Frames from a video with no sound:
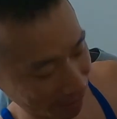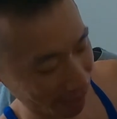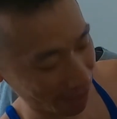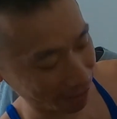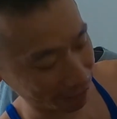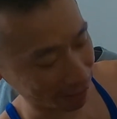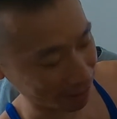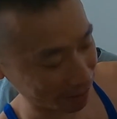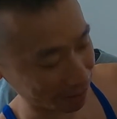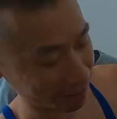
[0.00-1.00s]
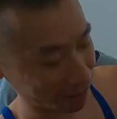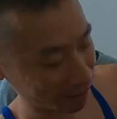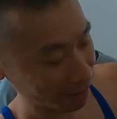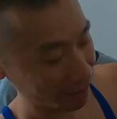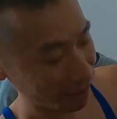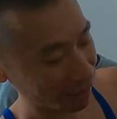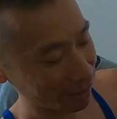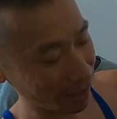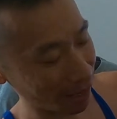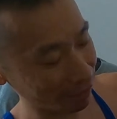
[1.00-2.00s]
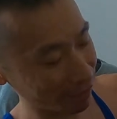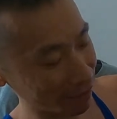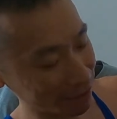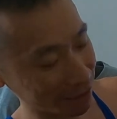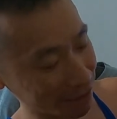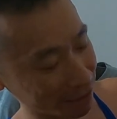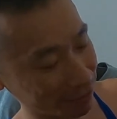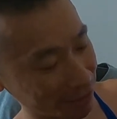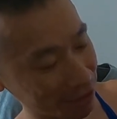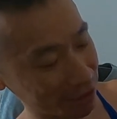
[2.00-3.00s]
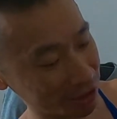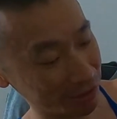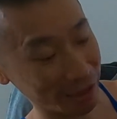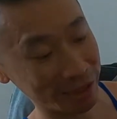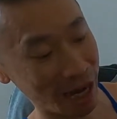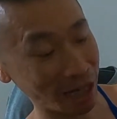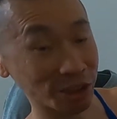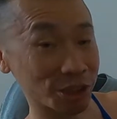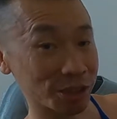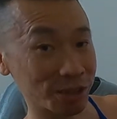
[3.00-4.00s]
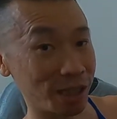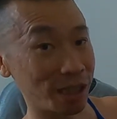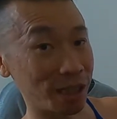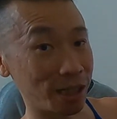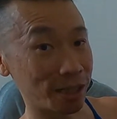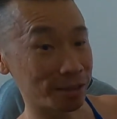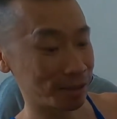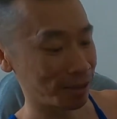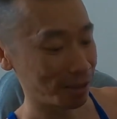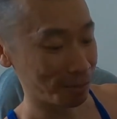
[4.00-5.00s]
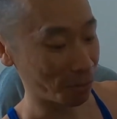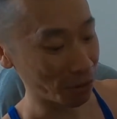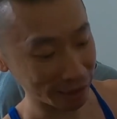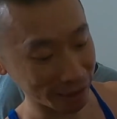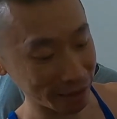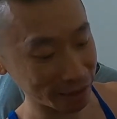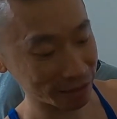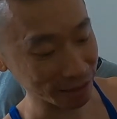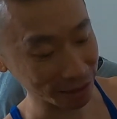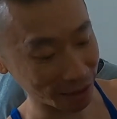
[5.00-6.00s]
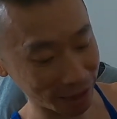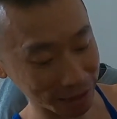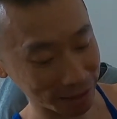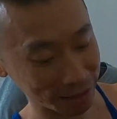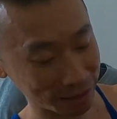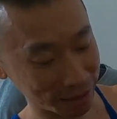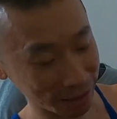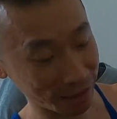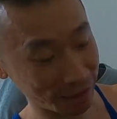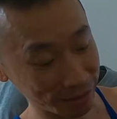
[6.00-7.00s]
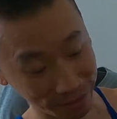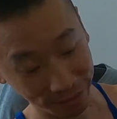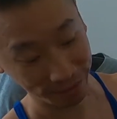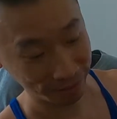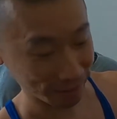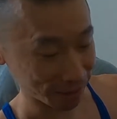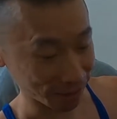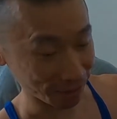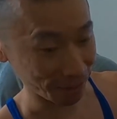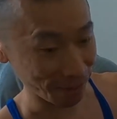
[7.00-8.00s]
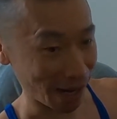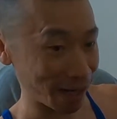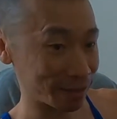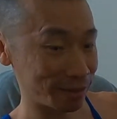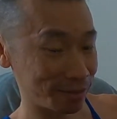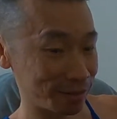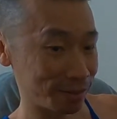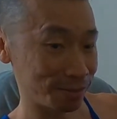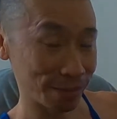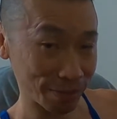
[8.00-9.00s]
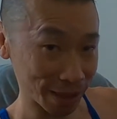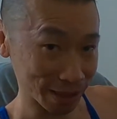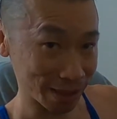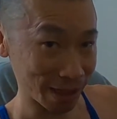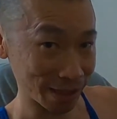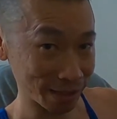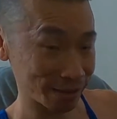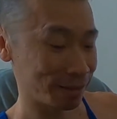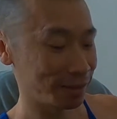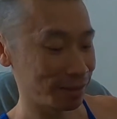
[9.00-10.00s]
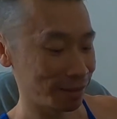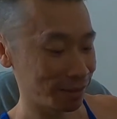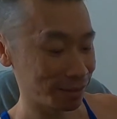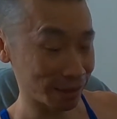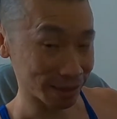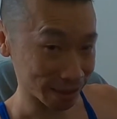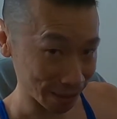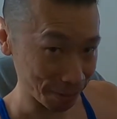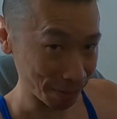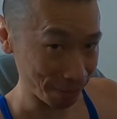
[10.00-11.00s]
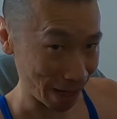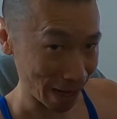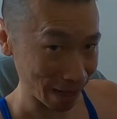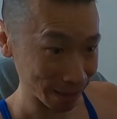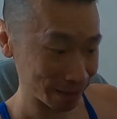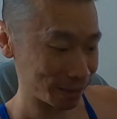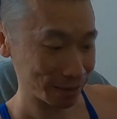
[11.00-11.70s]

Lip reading: they have this here for you to attach more things such as, you know, sleeping bag, maybe a tent, a sleeping pad.